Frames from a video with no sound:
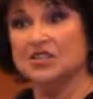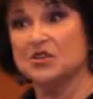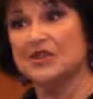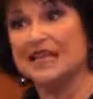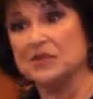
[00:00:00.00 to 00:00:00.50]

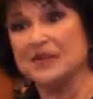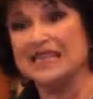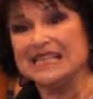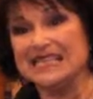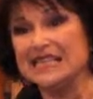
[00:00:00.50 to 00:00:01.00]
So that's what
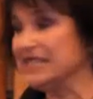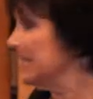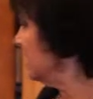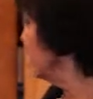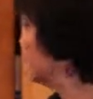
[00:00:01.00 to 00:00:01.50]
this is.
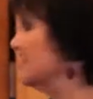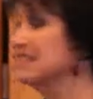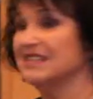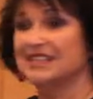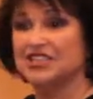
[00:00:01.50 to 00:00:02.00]
This is
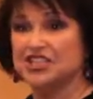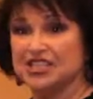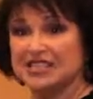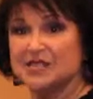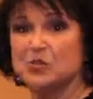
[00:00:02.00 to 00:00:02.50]

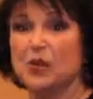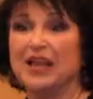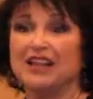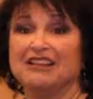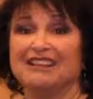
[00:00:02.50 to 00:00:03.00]
Jesus'
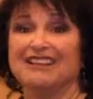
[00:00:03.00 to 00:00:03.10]
will.